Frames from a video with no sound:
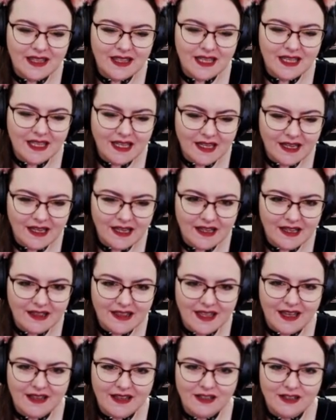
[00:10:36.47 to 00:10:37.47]
think
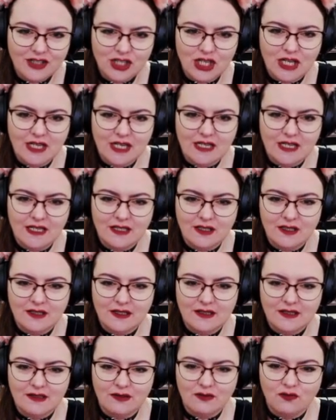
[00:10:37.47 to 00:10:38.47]
that
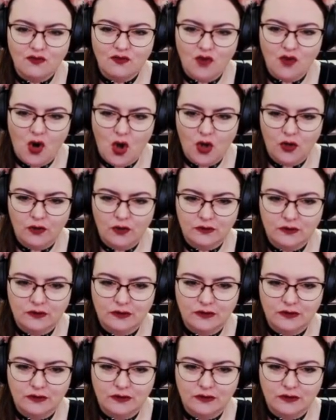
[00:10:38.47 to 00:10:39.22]
she's wrong.